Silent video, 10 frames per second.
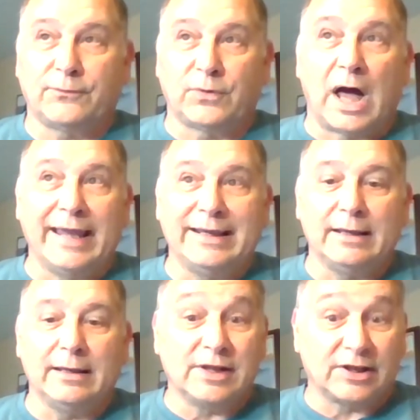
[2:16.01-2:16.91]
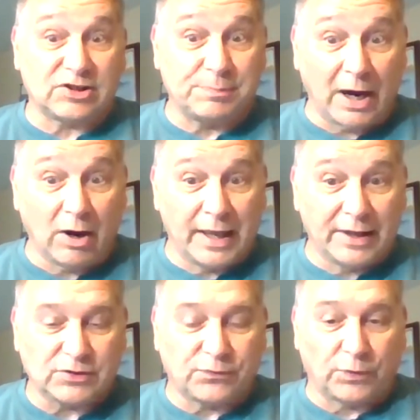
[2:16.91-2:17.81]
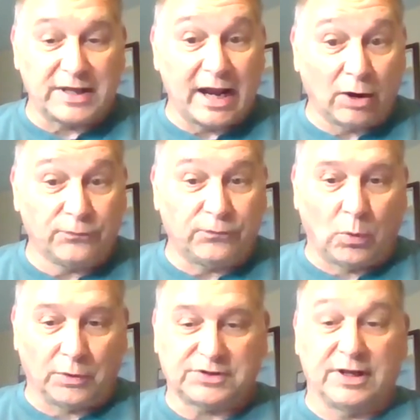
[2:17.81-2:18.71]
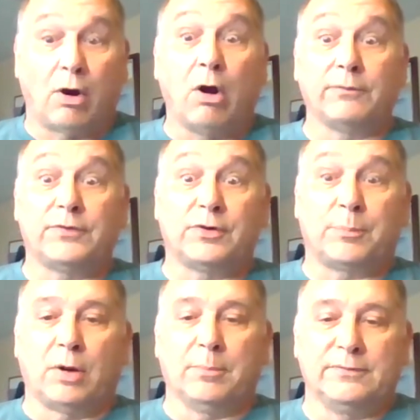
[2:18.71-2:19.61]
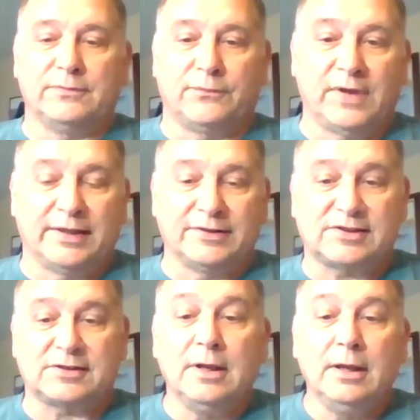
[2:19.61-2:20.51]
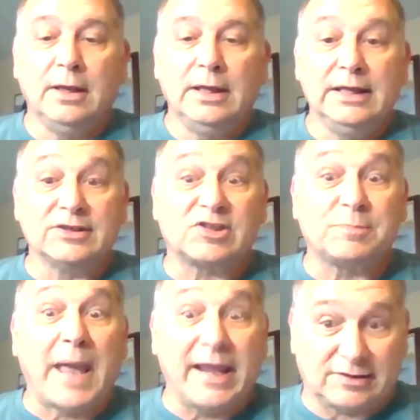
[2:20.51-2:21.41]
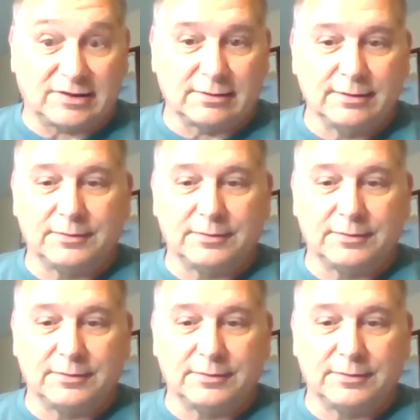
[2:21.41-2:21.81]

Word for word: flying experiments for the Air Force and all of the Department of Defense in space.